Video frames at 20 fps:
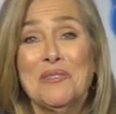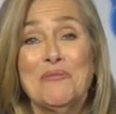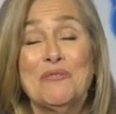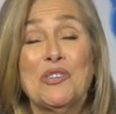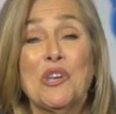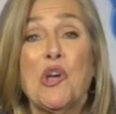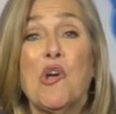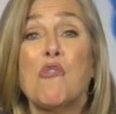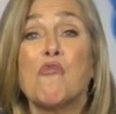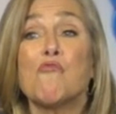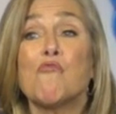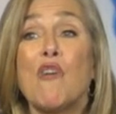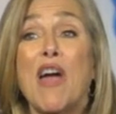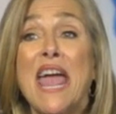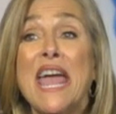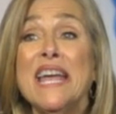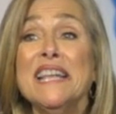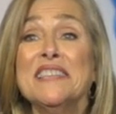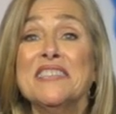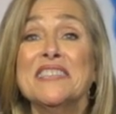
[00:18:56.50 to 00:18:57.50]
It was a
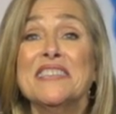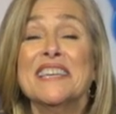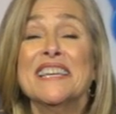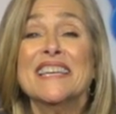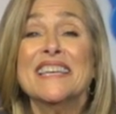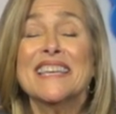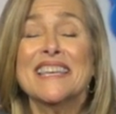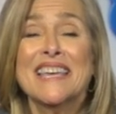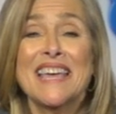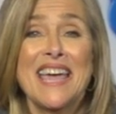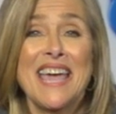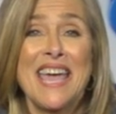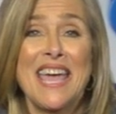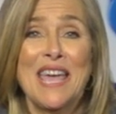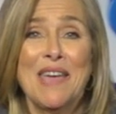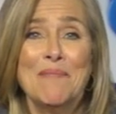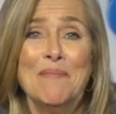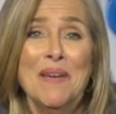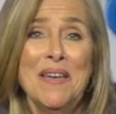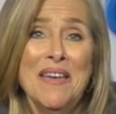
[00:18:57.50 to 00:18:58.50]
great
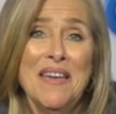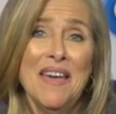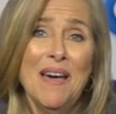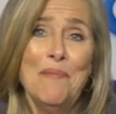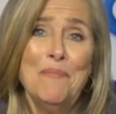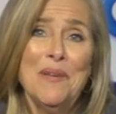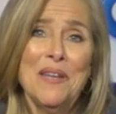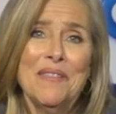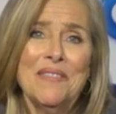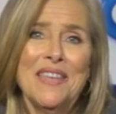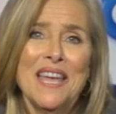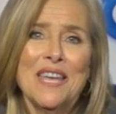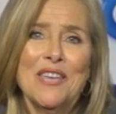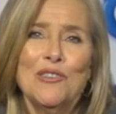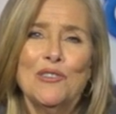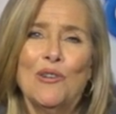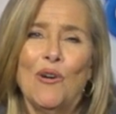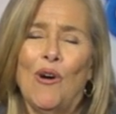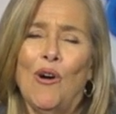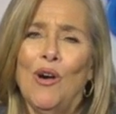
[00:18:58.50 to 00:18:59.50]
game. A big thank you
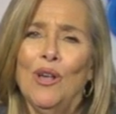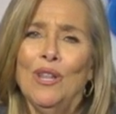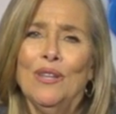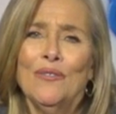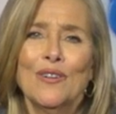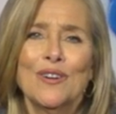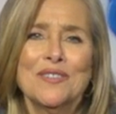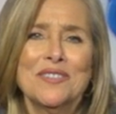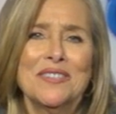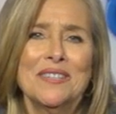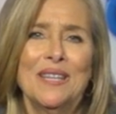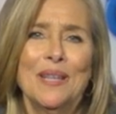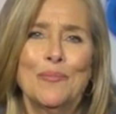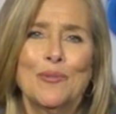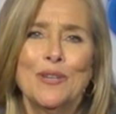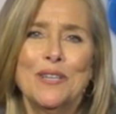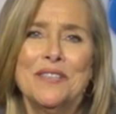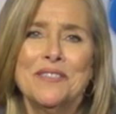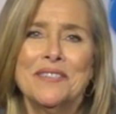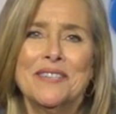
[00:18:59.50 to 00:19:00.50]
to all of our
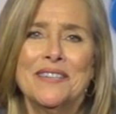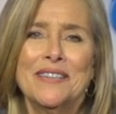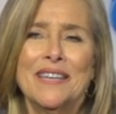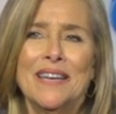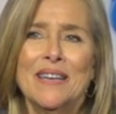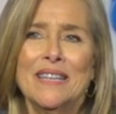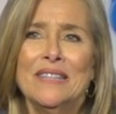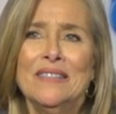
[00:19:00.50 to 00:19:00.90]
celebrities today.